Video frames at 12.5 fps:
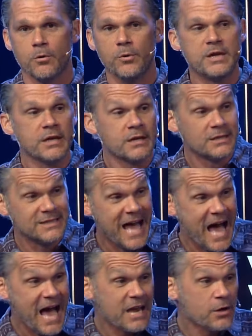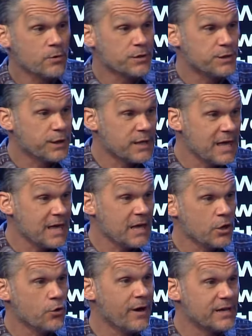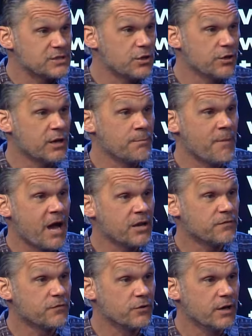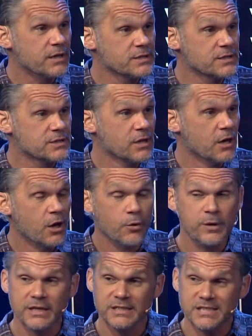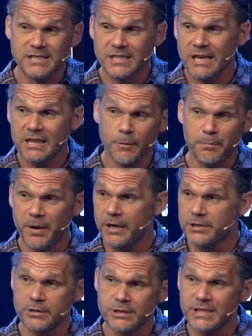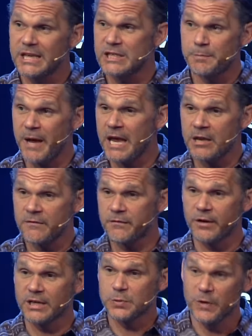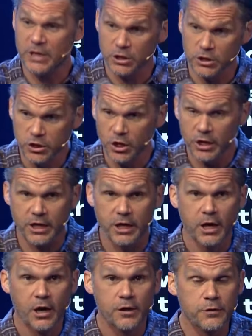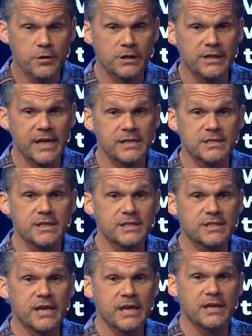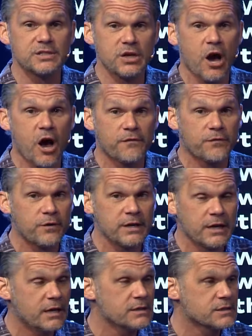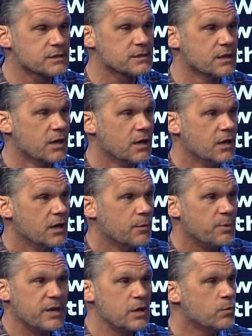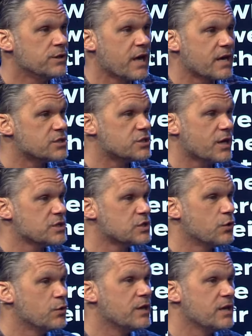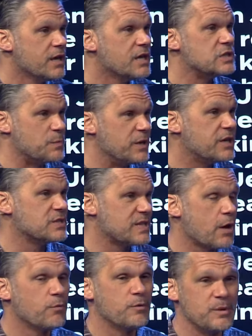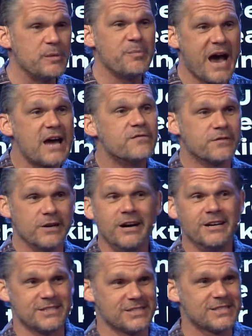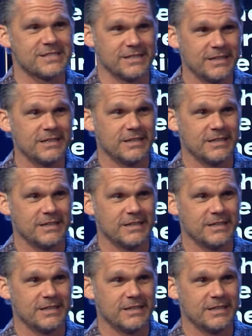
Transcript: We can align with the king who has good in mind for us. We can see the pictures he's painting for us. We can look through the lenses he is offering us, but he will not adjust who he is because that would be bad for us.